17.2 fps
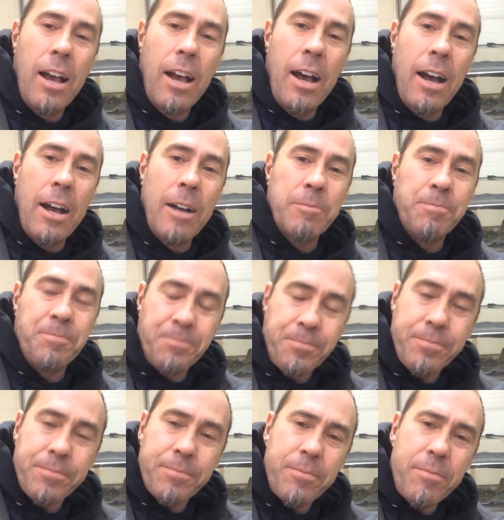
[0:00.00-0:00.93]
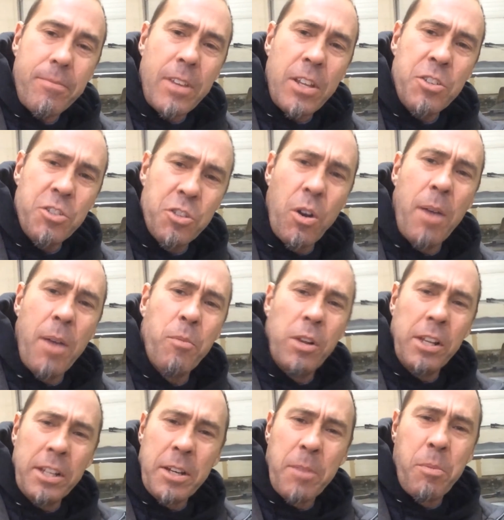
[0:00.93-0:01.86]
So I'm
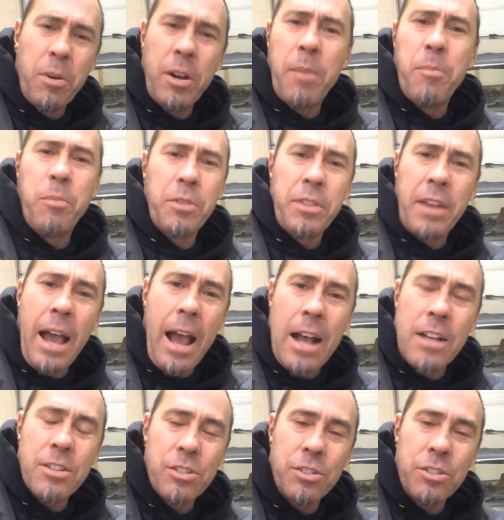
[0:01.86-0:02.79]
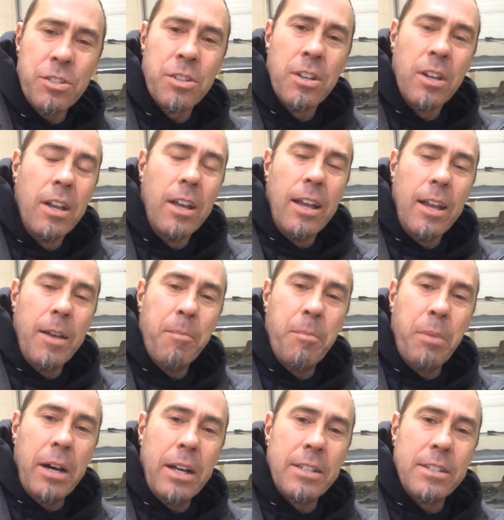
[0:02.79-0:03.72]
willing to put up with the hassles.
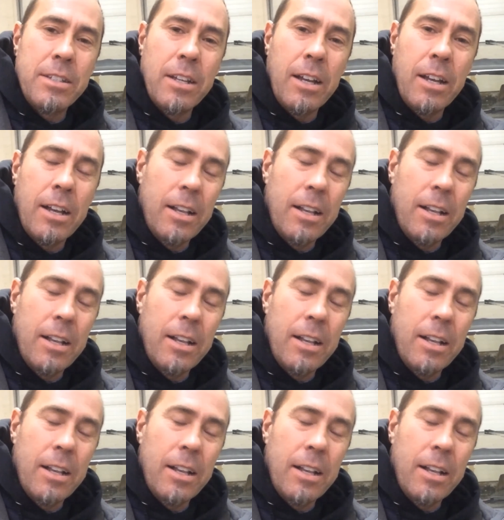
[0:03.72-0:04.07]
But,